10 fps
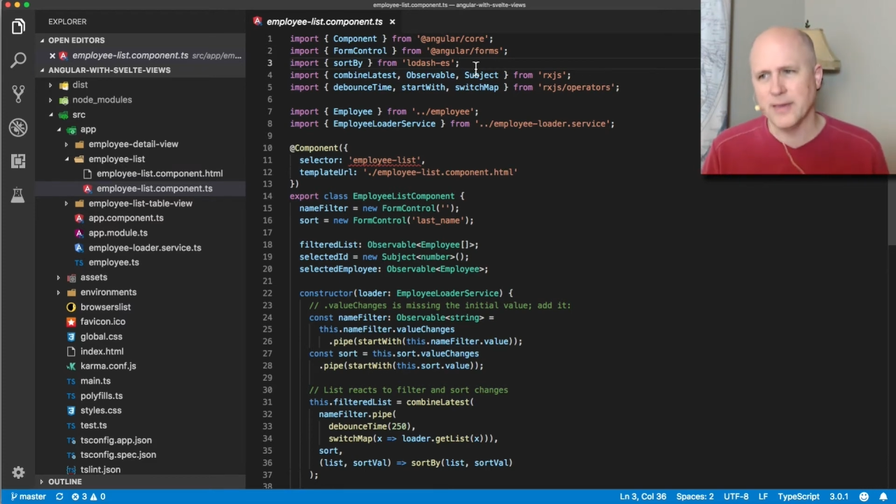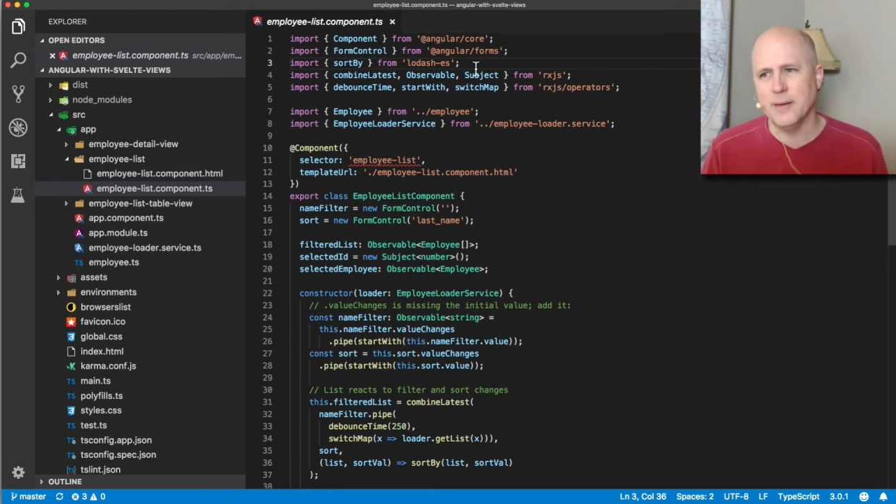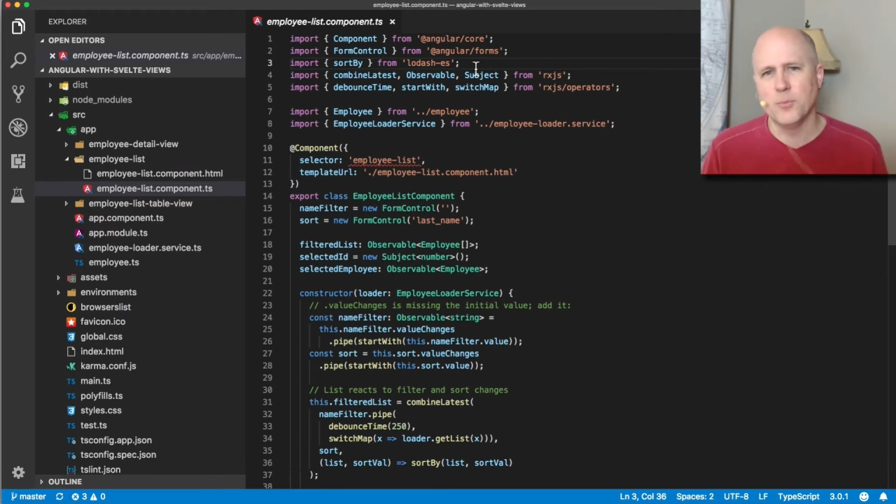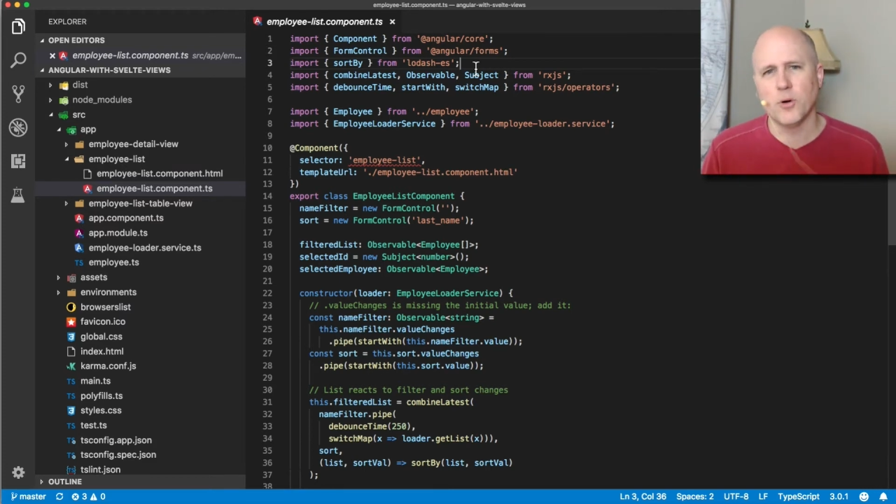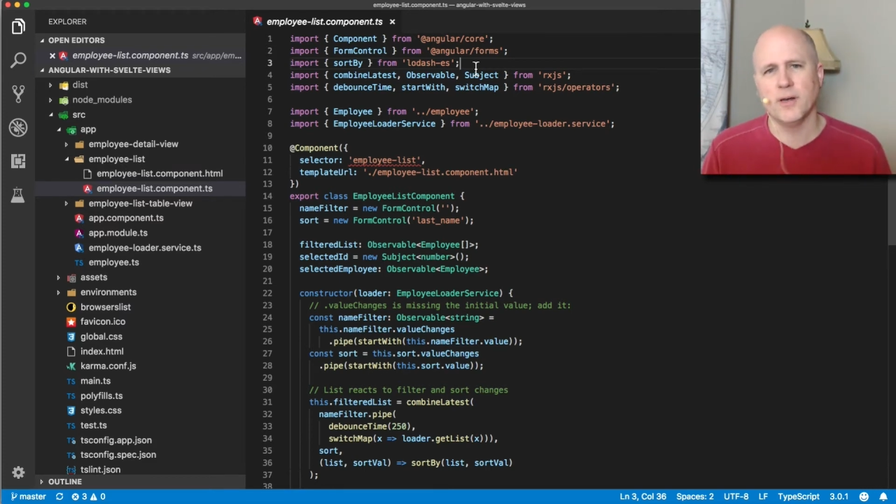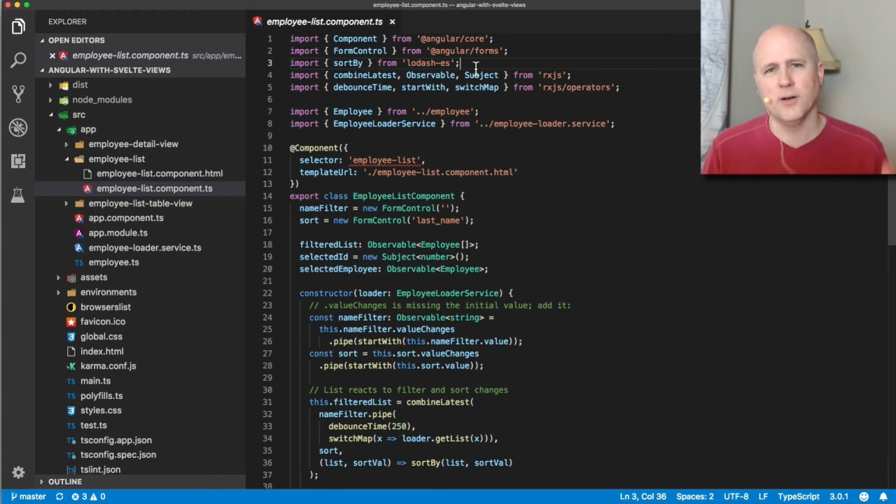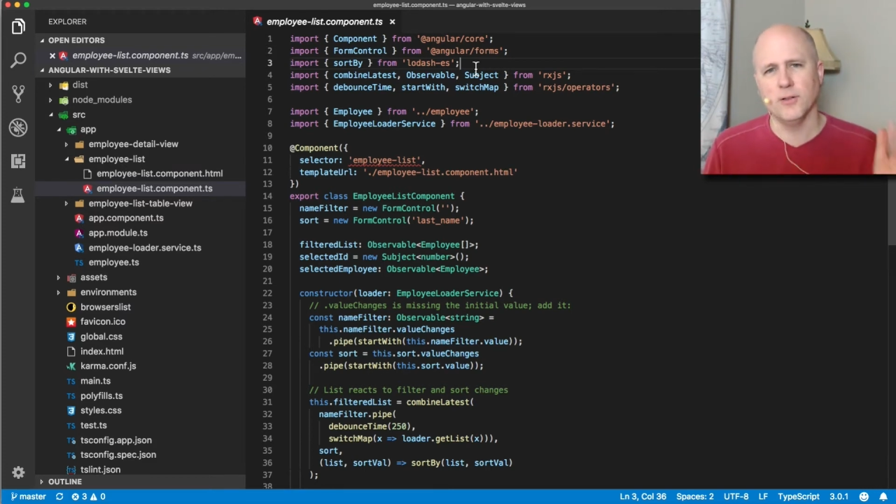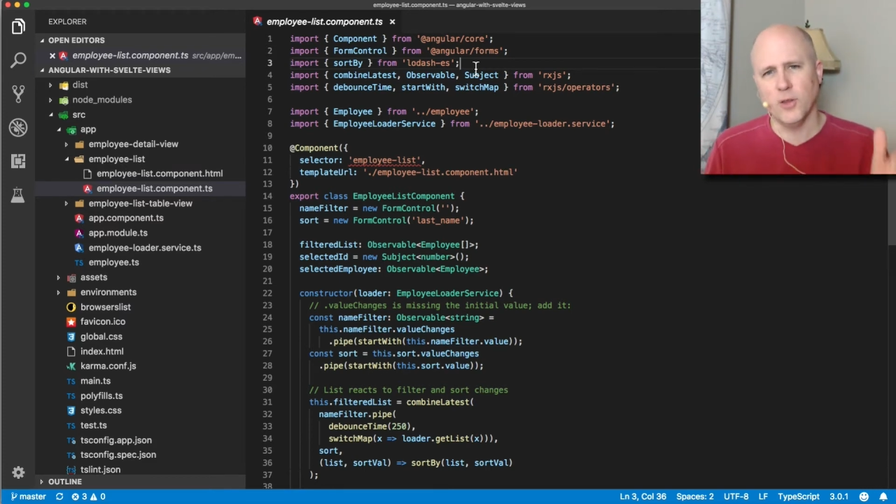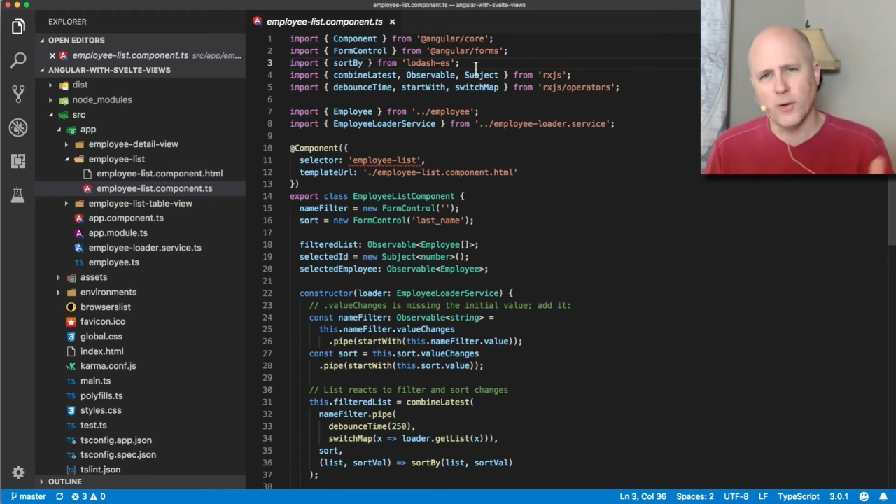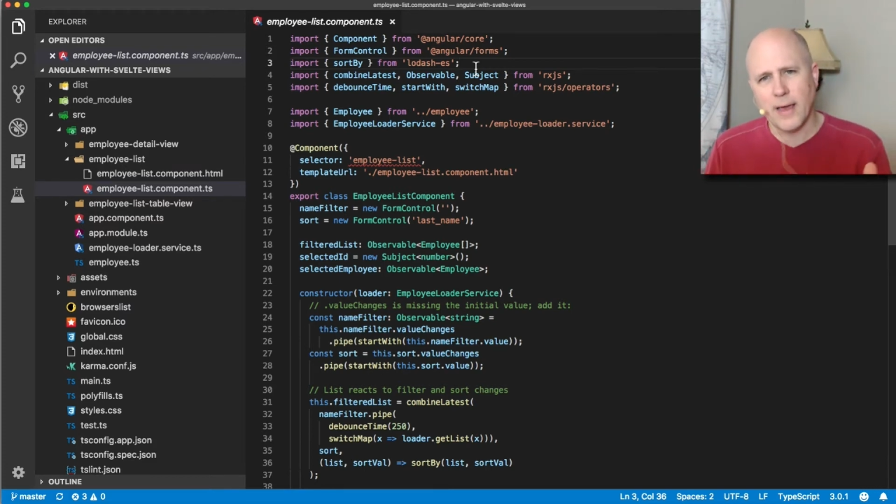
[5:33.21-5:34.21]
import you know
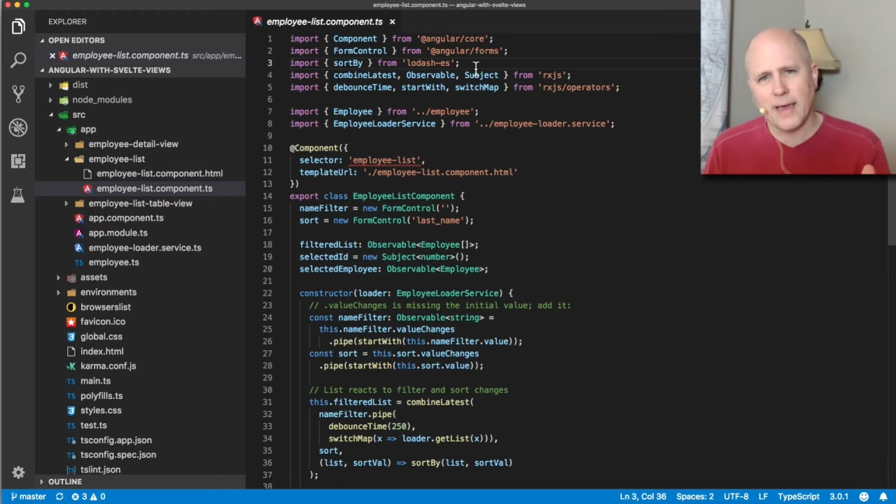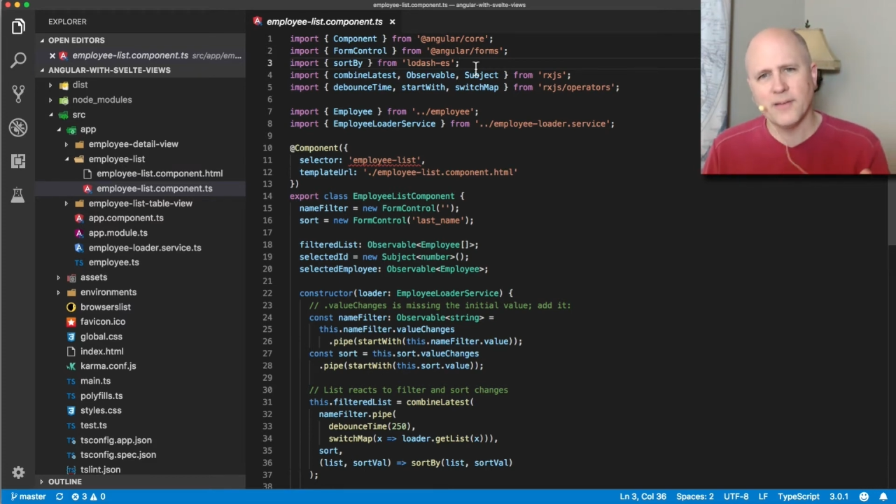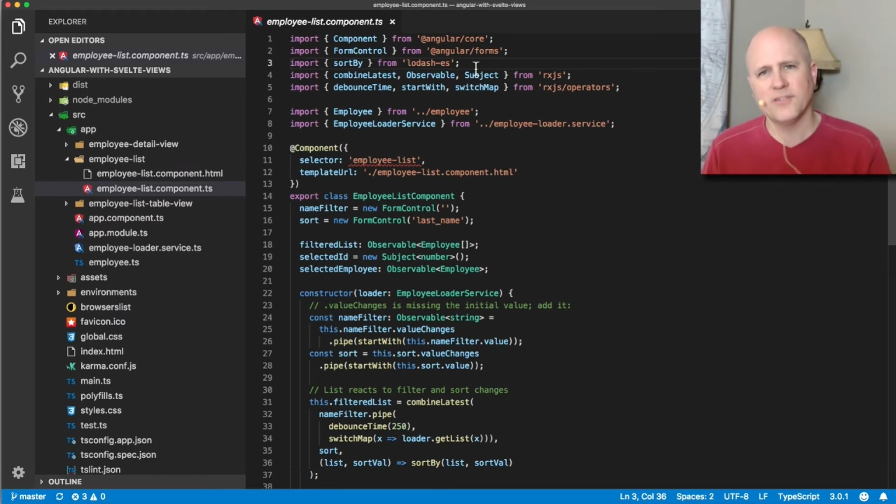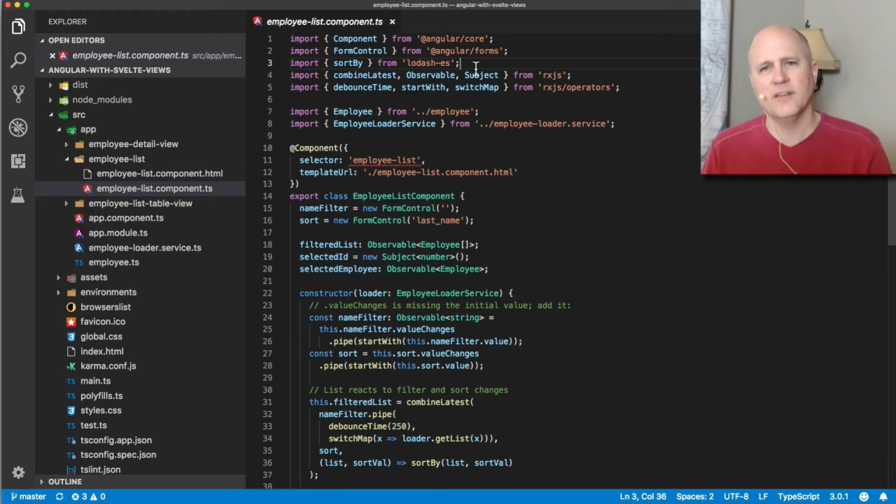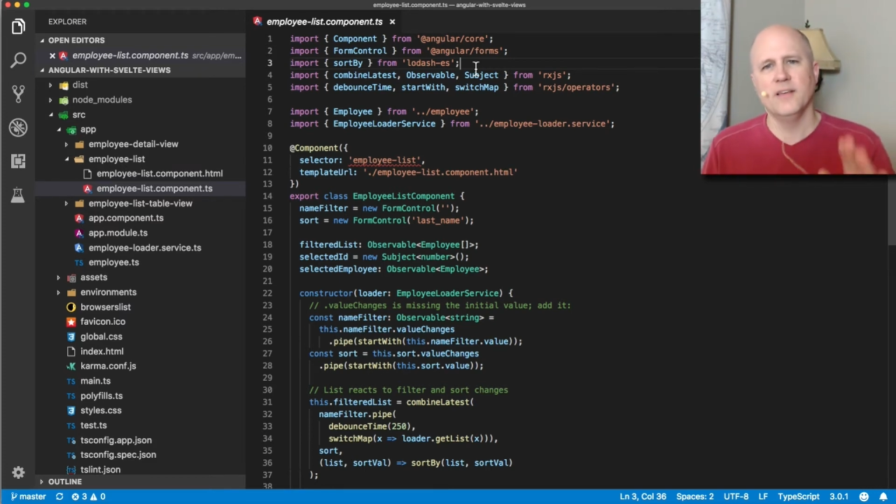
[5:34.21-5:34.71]
Lodash